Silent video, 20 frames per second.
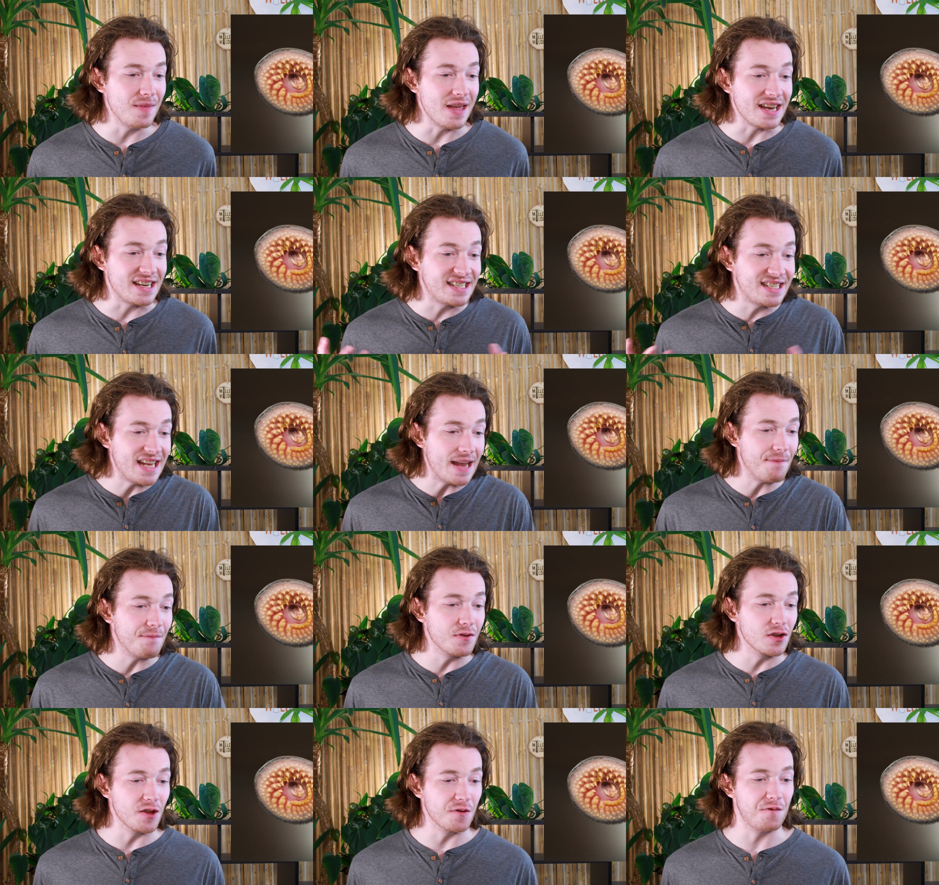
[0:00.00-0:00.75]

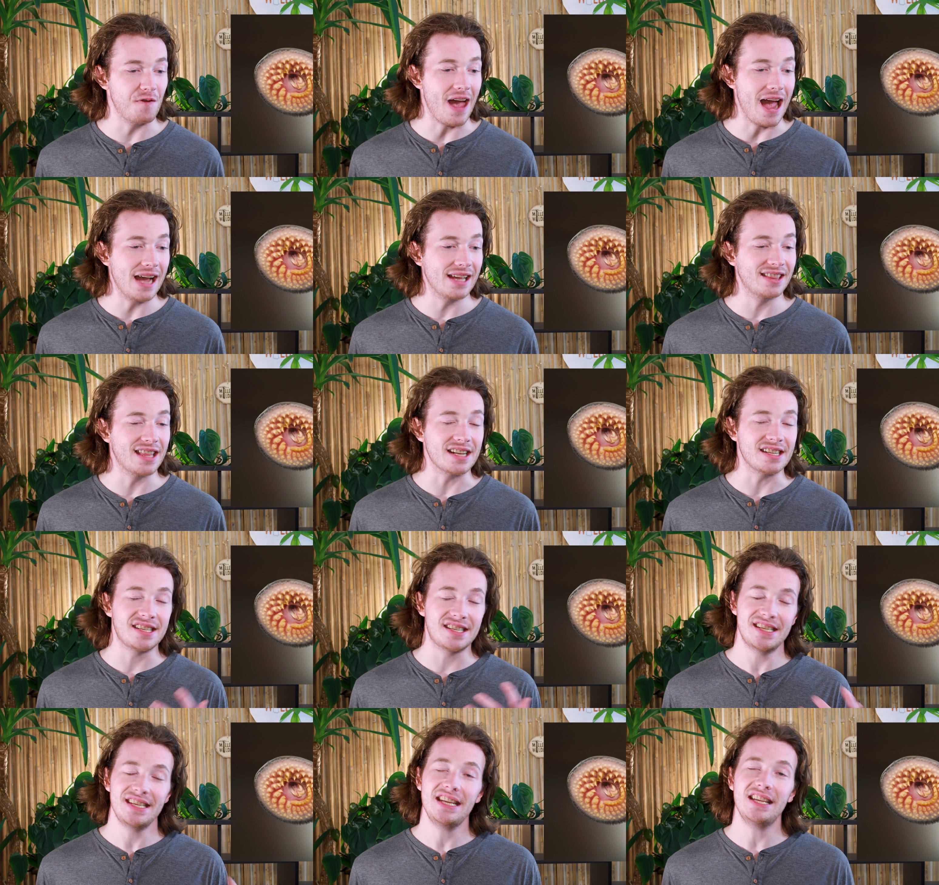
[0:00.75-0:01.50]
except for the fact
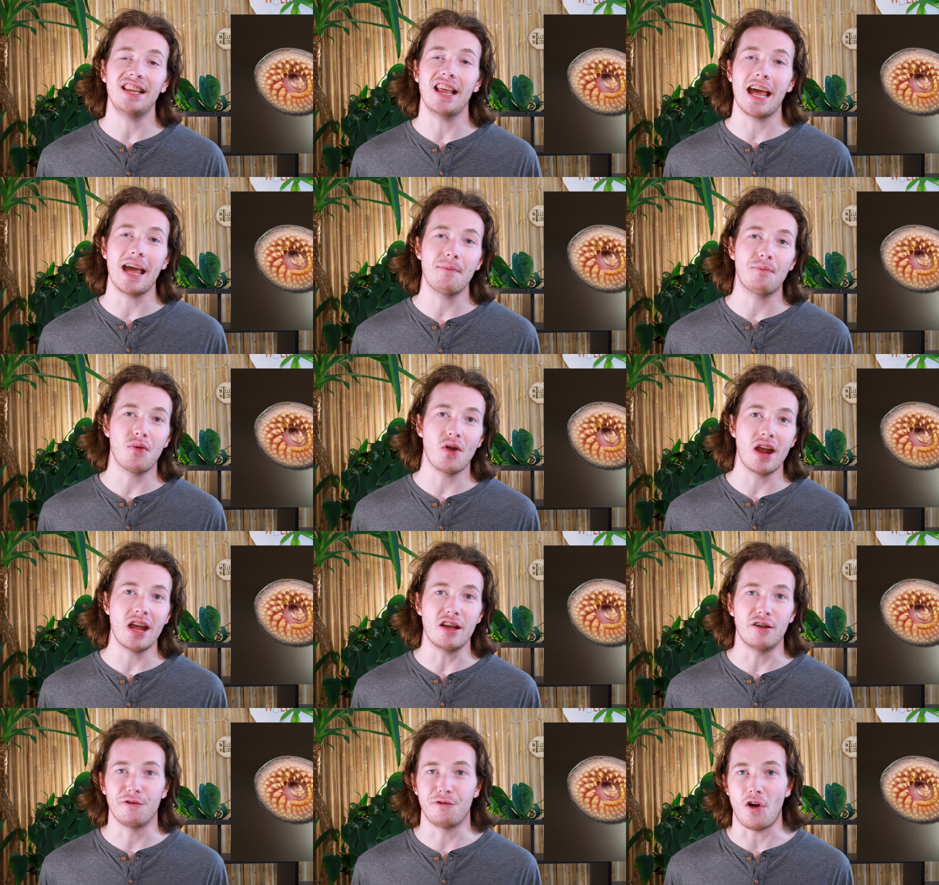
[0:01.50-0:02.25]
that sea
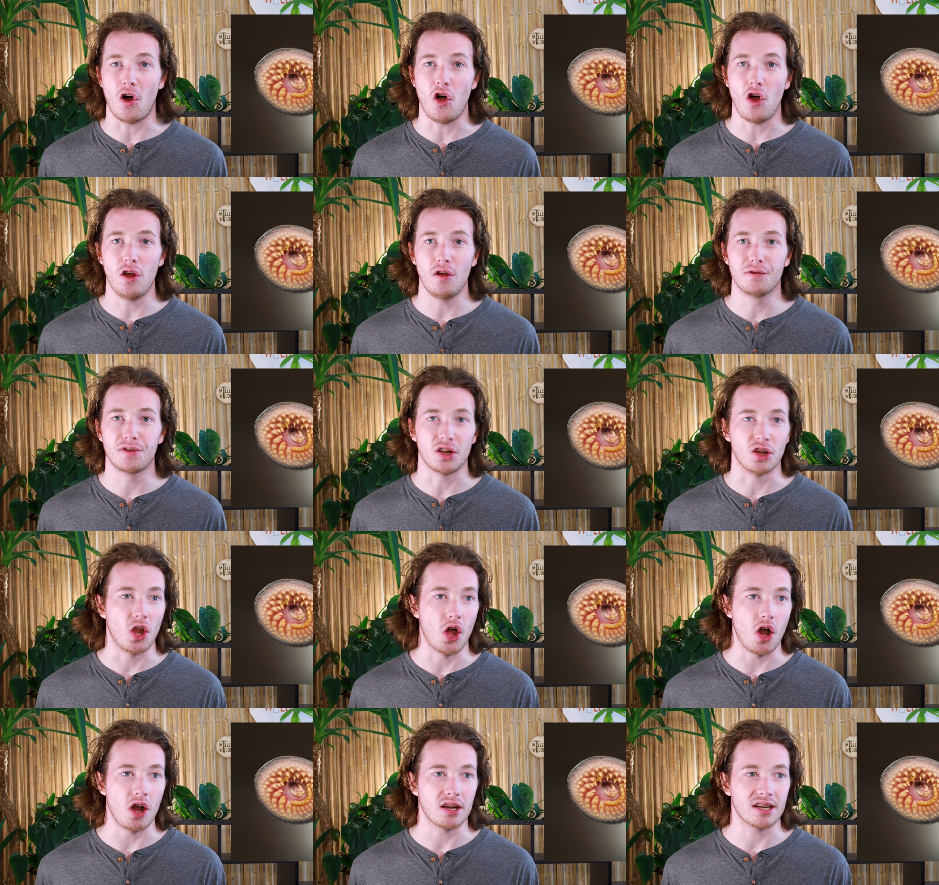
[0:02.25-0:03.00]
lamprey evolved
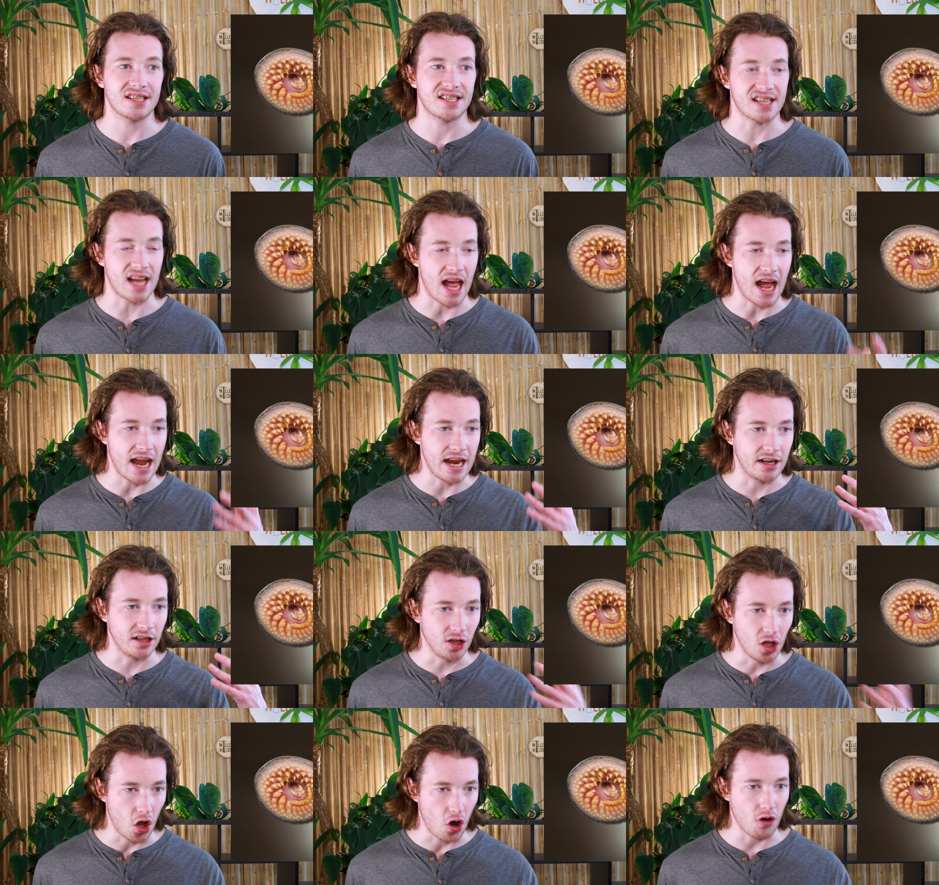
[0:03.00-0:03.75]

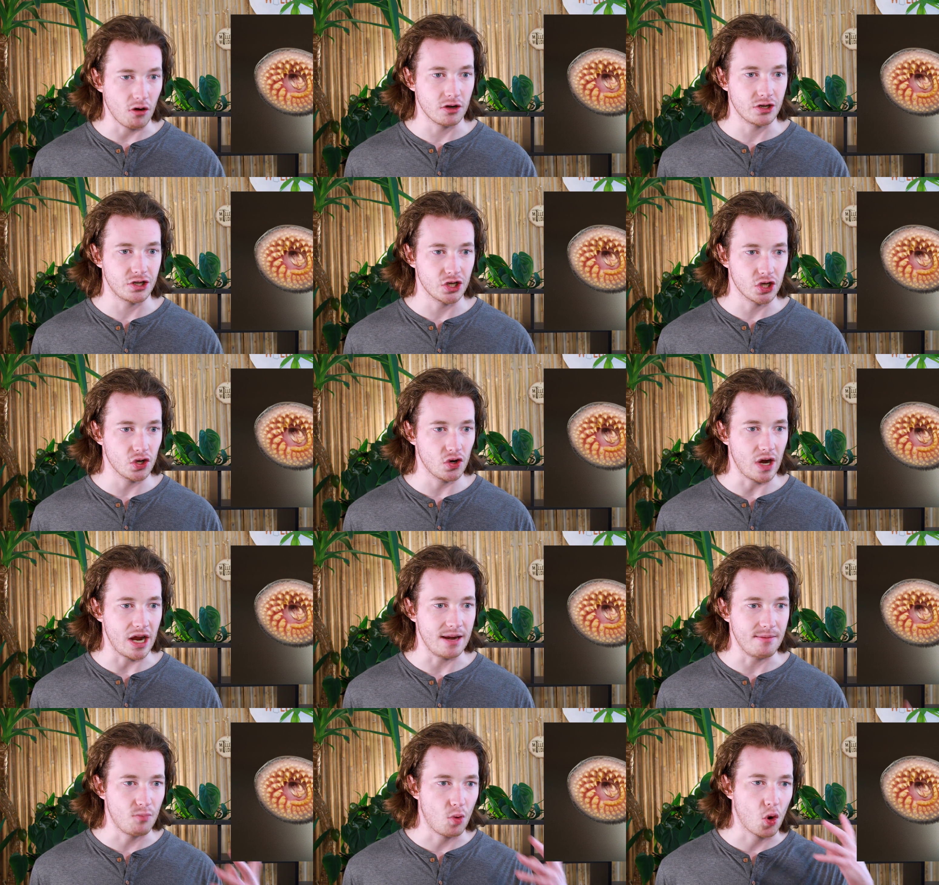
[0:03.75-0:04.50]
alongside larger
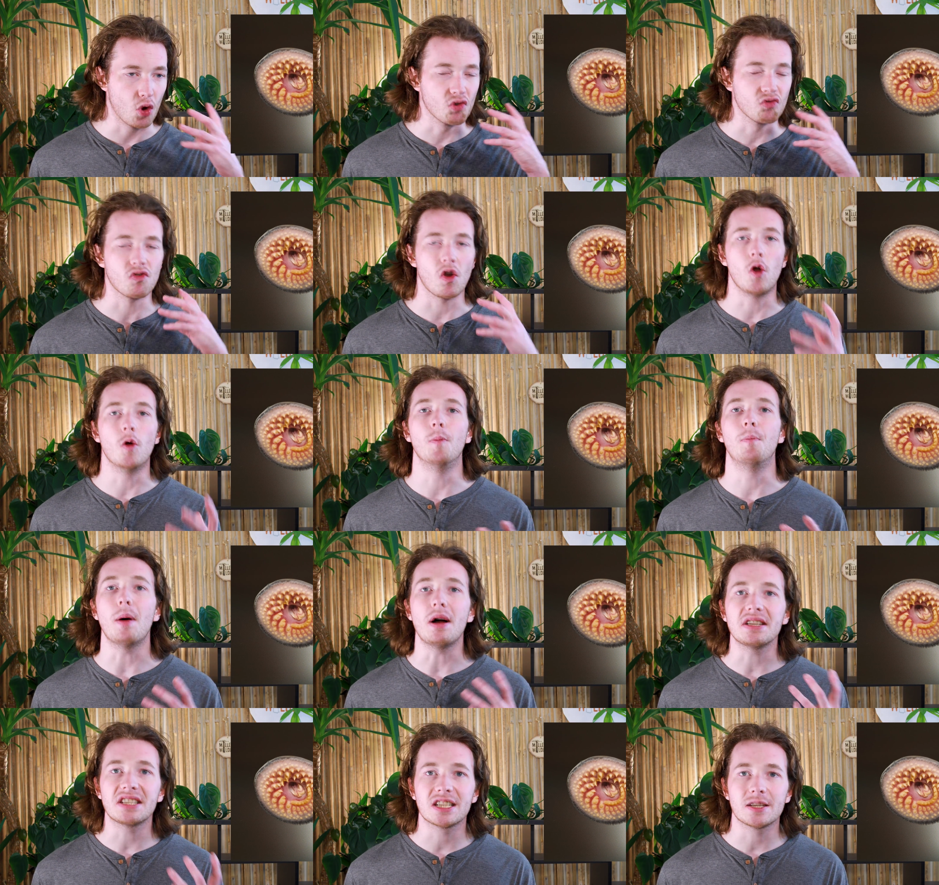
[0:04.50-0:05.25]
and more
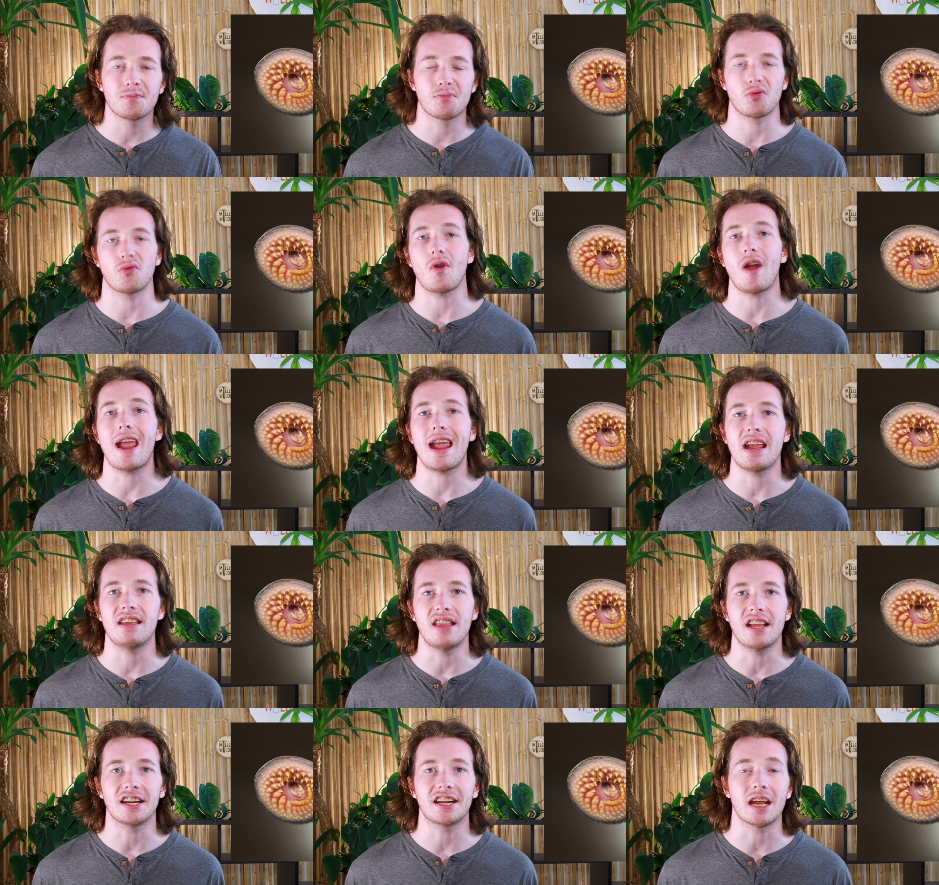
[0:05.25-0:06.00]
robust
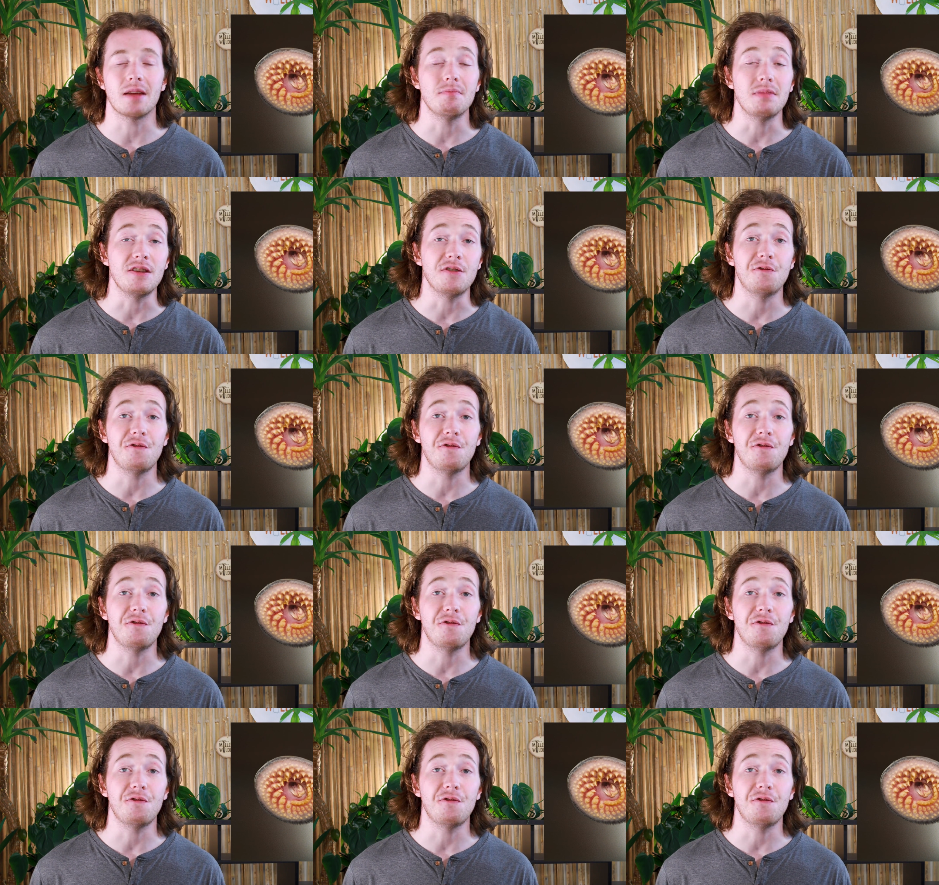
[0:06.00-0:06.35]
prey than can be